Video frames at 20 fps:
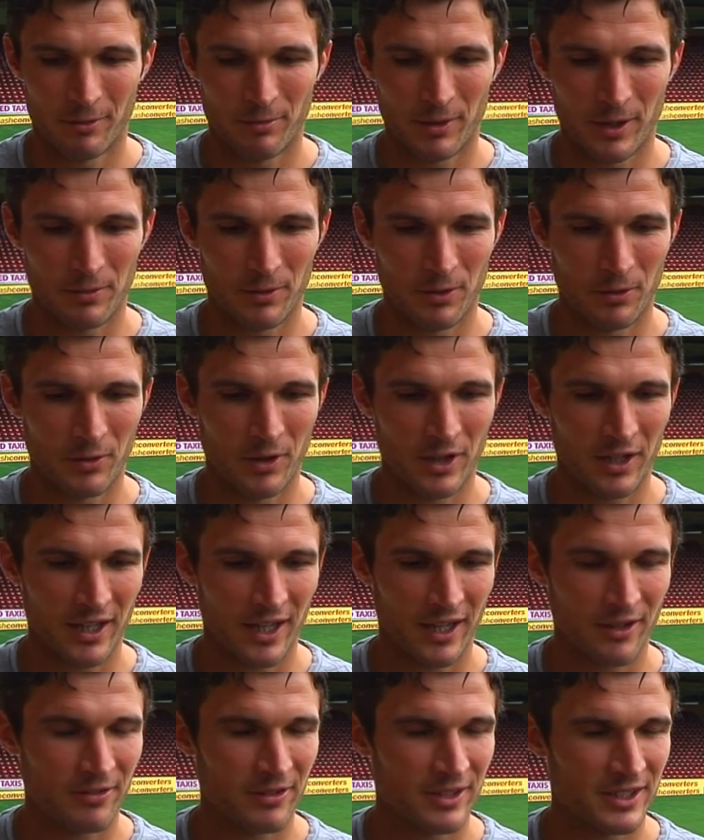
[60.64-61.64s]
people who work
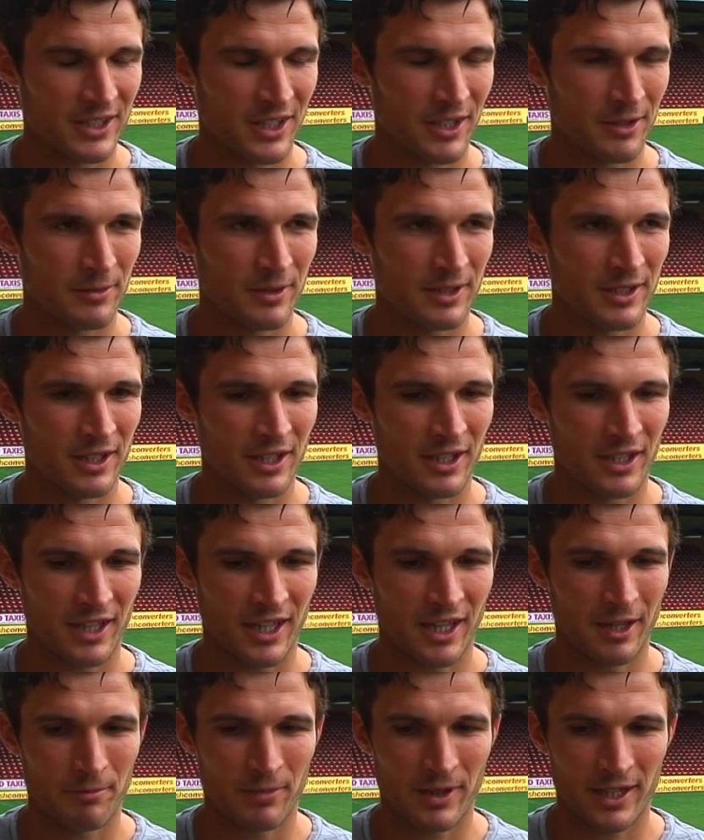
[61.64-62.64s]
here. Every time I
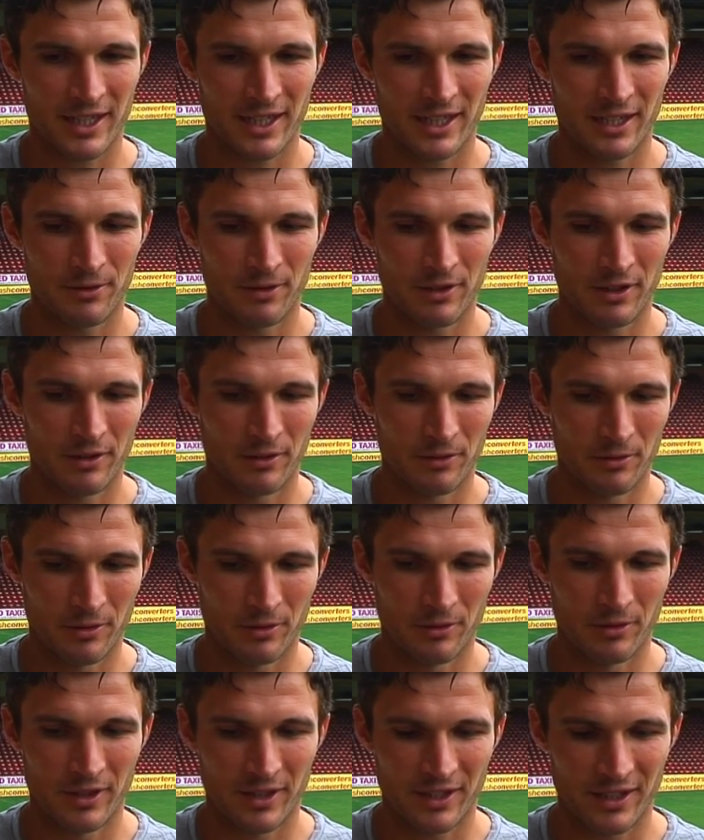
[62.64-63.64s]
came back here
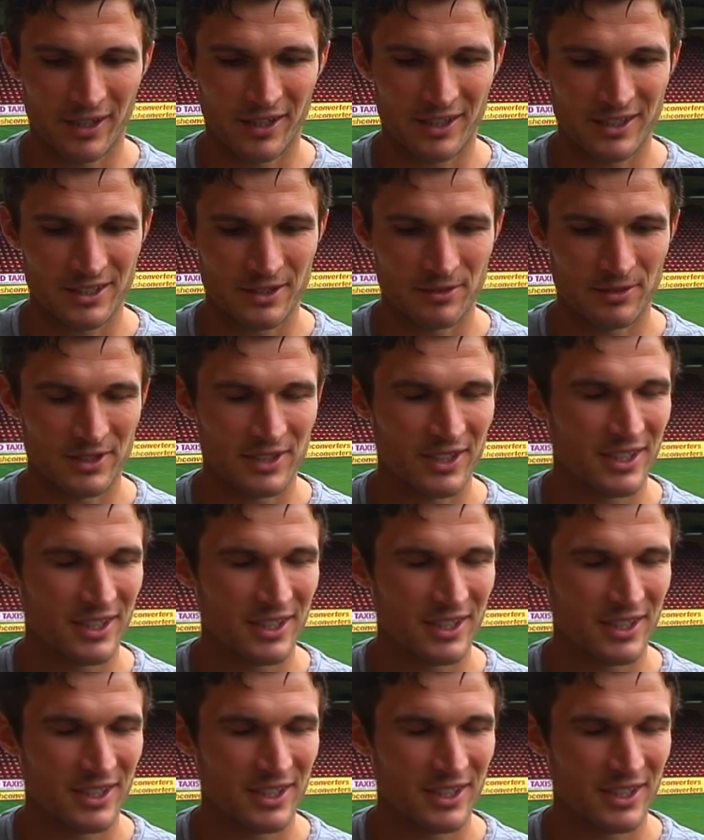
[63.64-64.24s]
with Hearts, it was